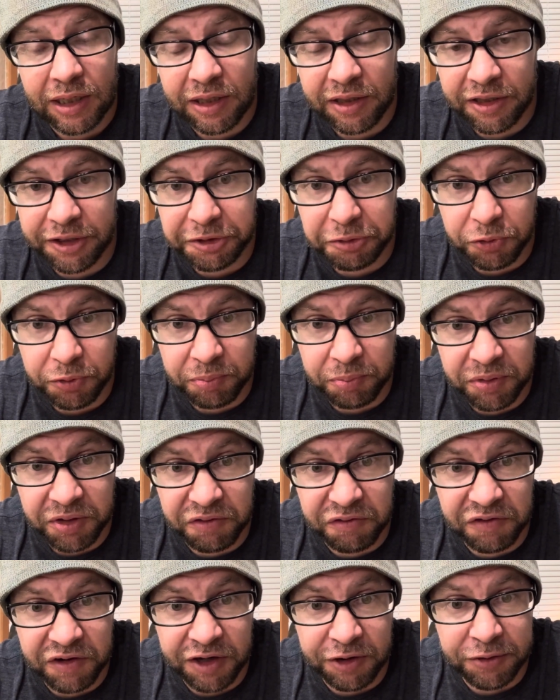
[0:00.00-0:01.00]
They would be
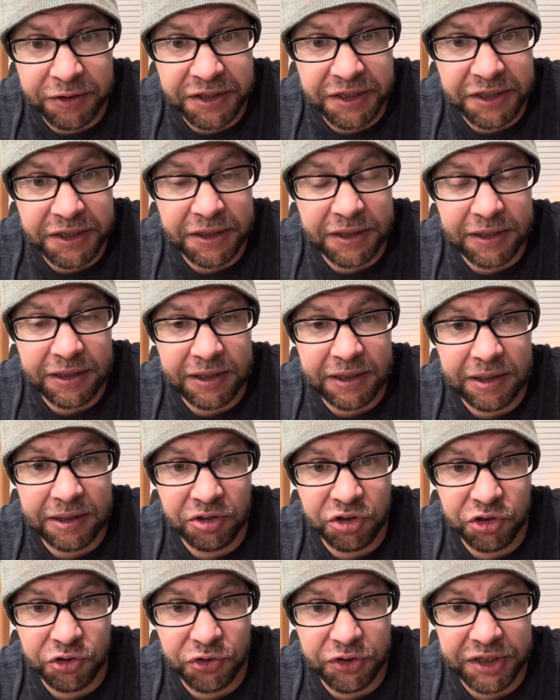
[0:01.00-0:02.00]
very
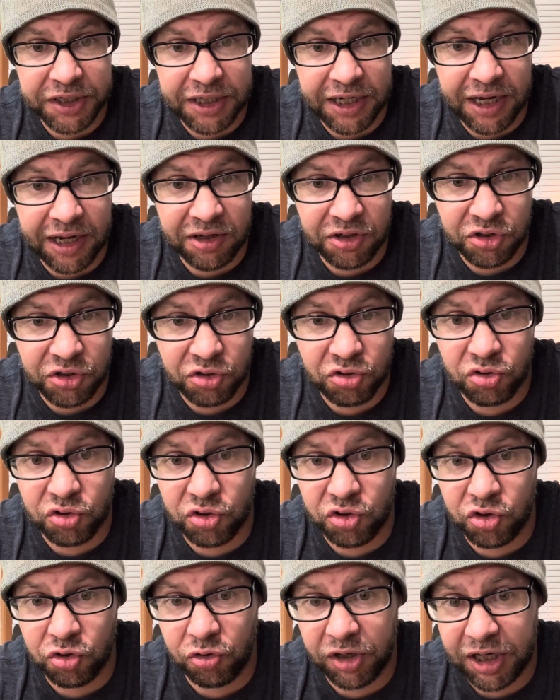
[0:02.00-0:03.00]

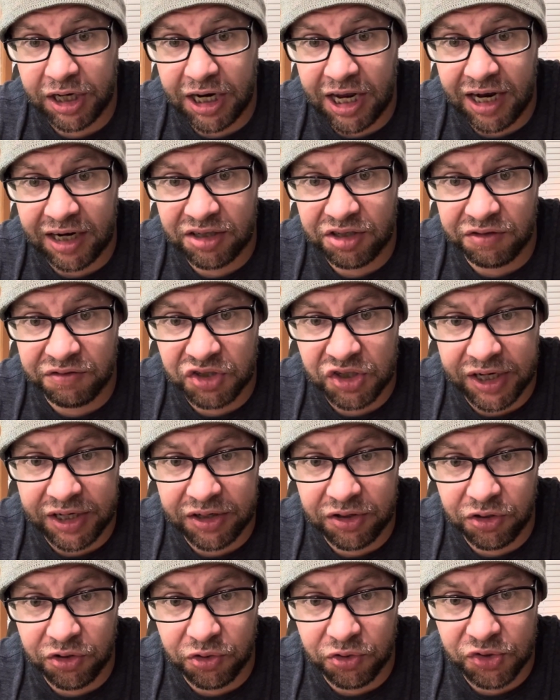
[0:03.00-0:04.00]
during active
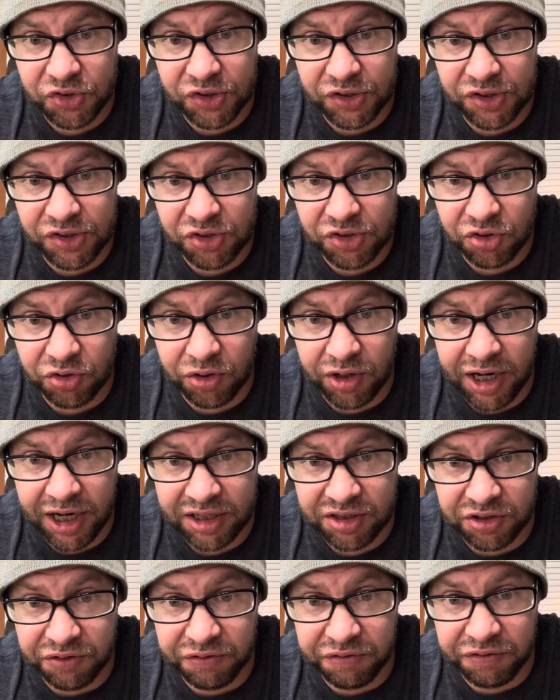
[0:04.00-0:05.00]
psychosis or
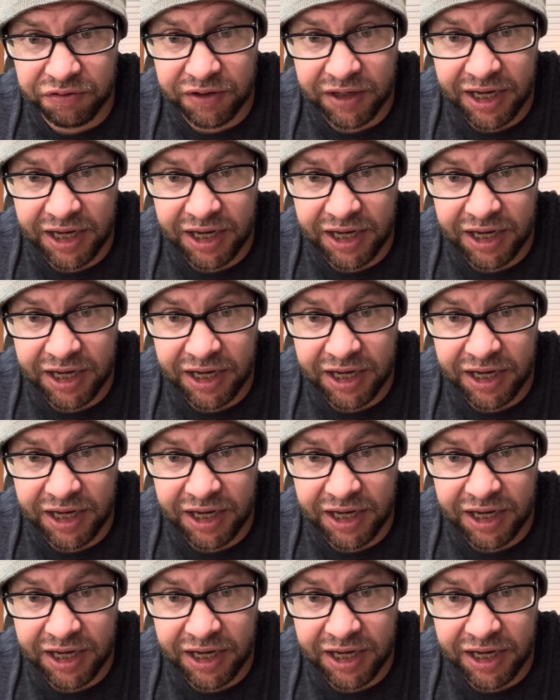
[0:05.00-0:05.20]
active